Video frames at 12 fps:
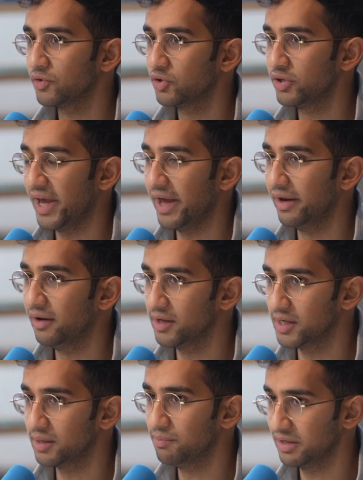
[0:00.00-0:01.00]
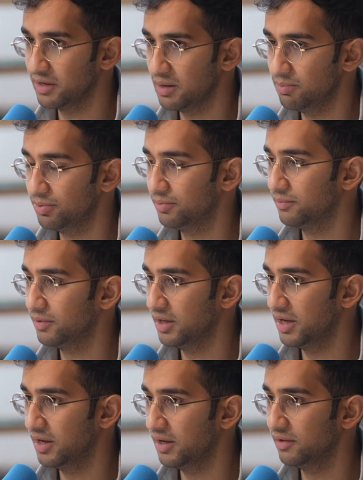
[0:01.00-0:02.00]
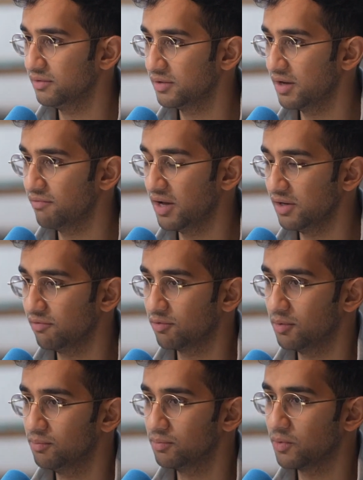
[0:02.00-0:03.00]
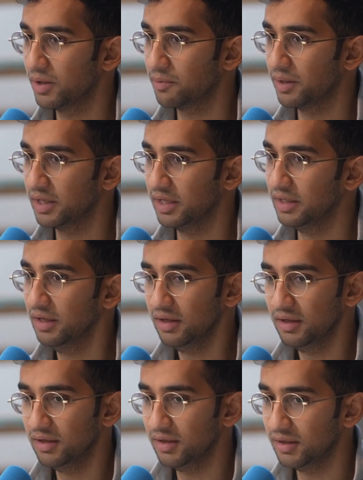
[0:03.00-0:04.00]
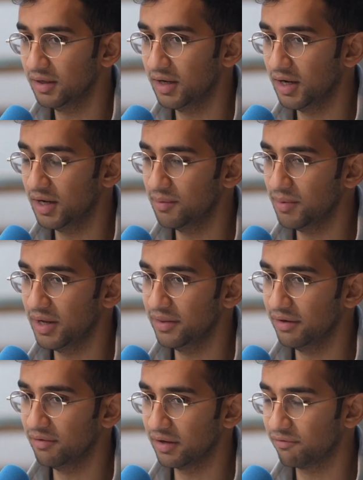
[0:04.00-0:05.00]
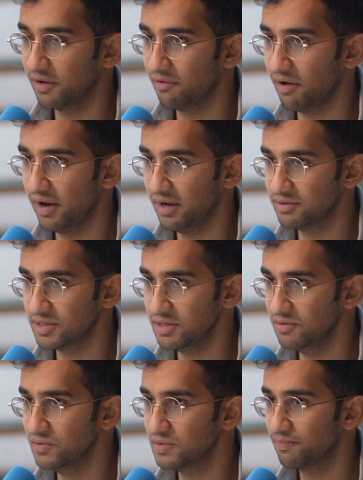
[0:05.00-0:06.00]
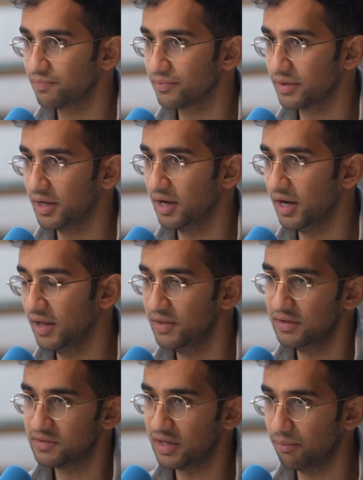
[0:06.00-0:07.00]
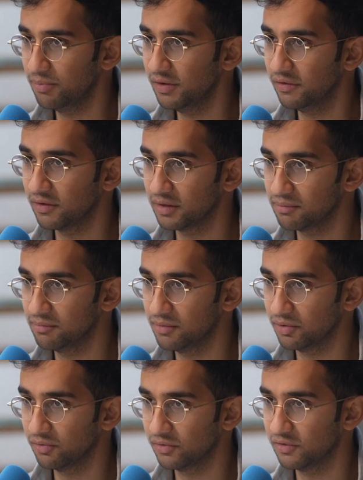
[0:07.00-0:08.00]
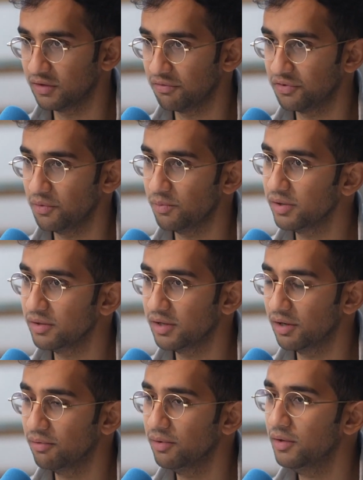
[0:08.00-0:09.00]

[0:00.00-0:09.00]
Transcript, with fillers: can like pick up and get value from quite quickly. And then like figure out how to use, and then set up these like models and stuff. So we, you know,